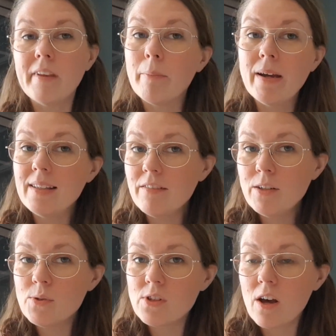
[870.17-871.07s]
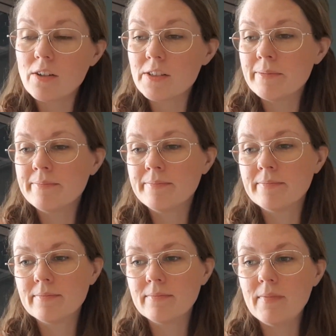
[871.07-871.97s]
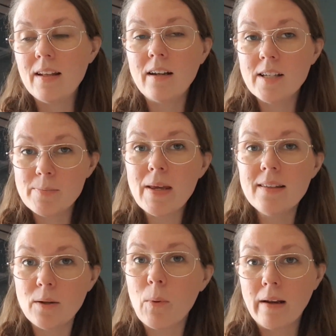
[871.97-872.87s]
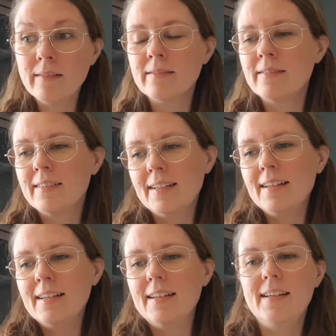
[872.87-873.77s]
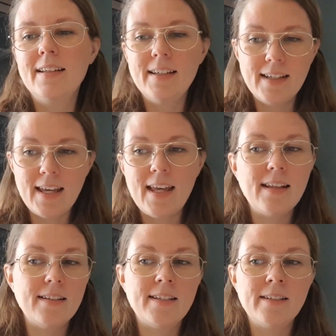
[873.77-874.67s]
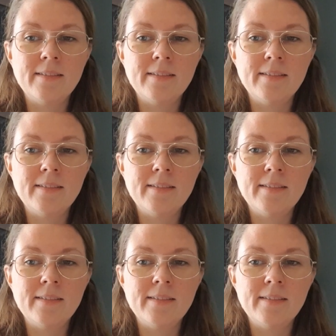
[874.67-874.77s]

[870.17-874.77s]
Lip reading: I might have a new start. An unexpected one. And